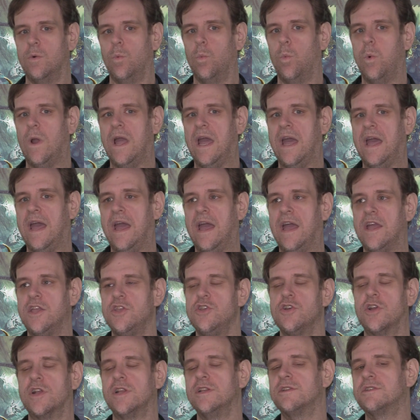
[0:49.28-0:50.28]
where
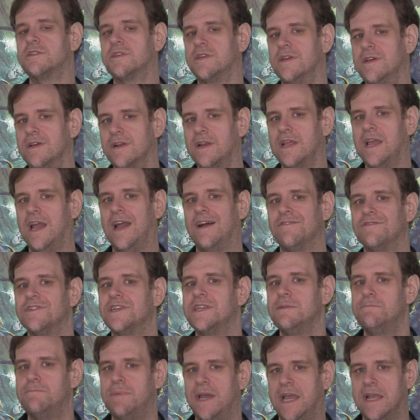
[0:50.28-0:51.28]
you can certainly have a
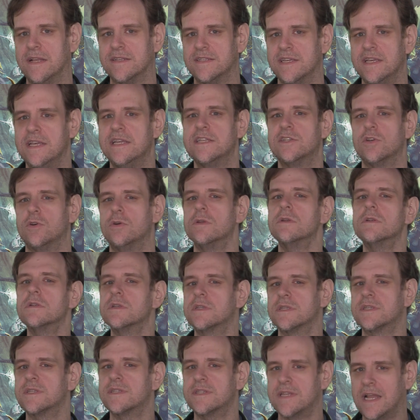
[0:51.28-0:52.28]
debate. It is
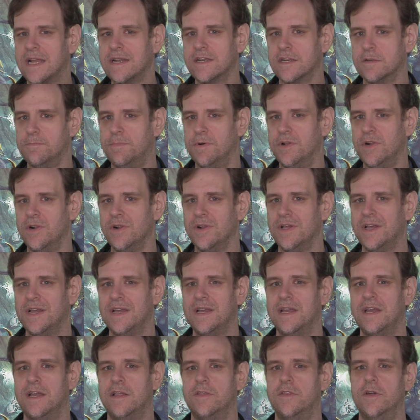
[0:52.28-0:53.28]
understandable
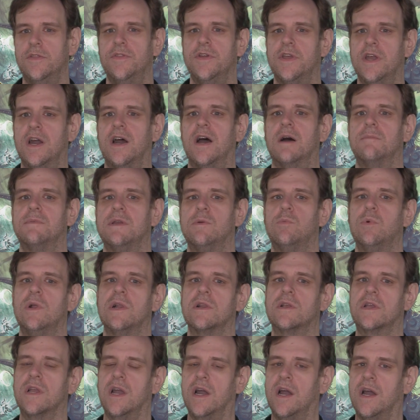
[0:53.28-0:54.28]
that the army
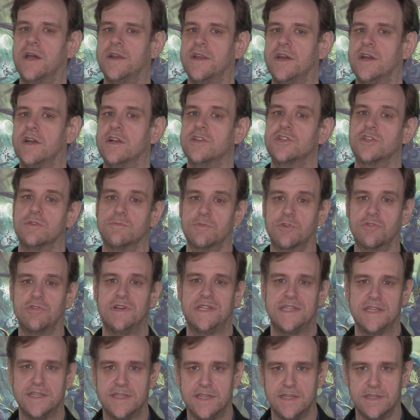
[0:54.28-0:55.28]
will garner some
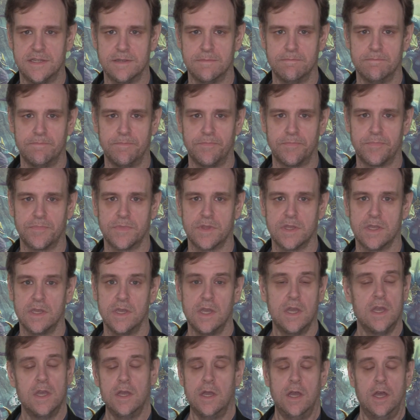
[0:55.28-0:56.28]
criticism.
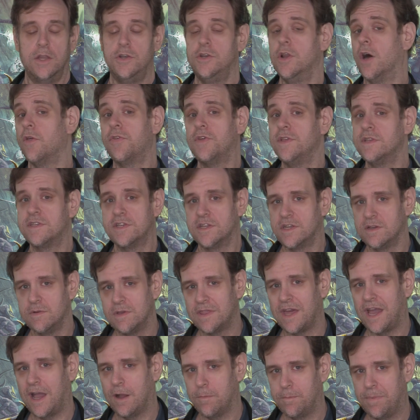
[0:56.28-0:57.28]
And nothing to do
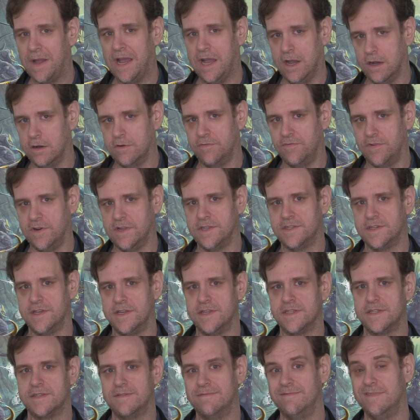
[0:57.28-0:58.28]
with how powerful it
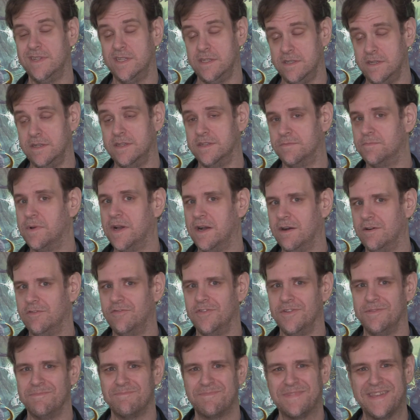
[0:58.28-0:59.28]
is. It is
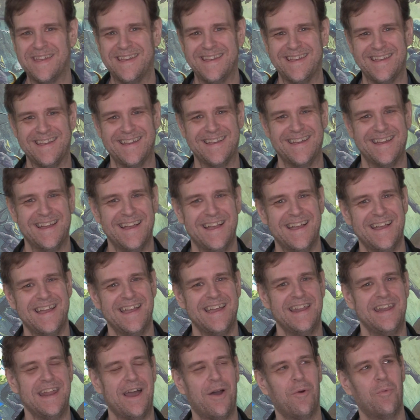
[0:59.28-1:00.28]
powerful.
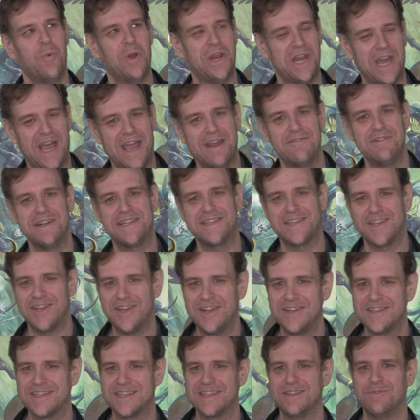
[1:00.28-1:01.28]
Now, when I
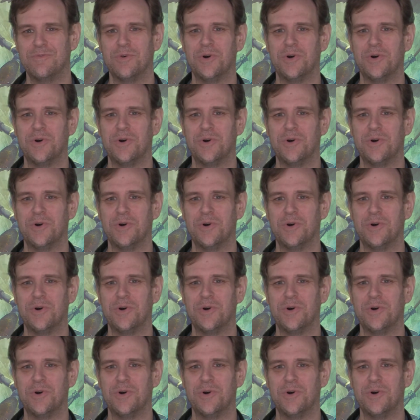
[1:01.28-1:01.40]
returned to the